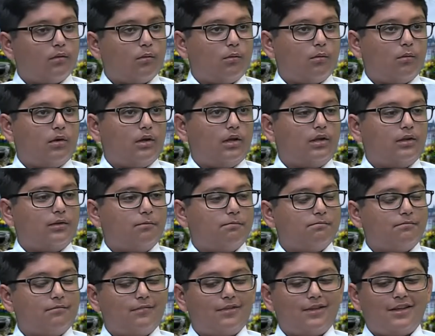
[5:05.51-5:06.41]

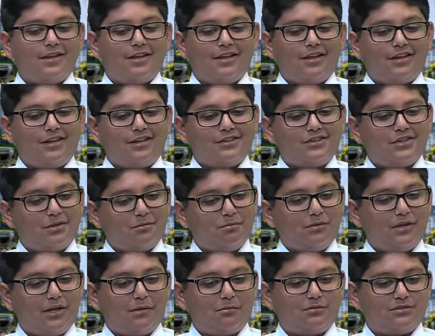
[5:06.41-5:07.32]
Well,
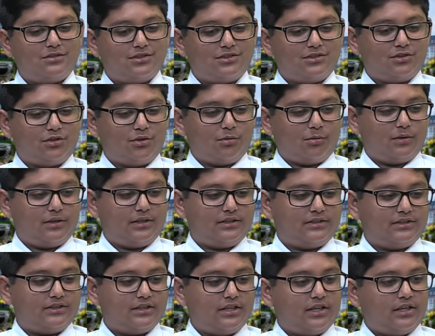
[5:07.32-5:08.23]
sometimes there's
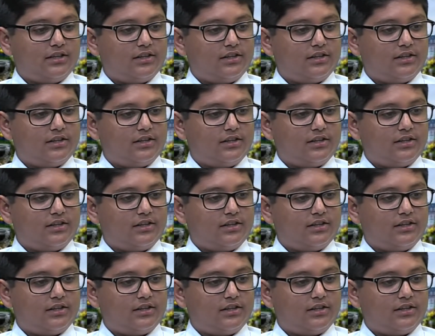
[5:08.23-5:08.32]
always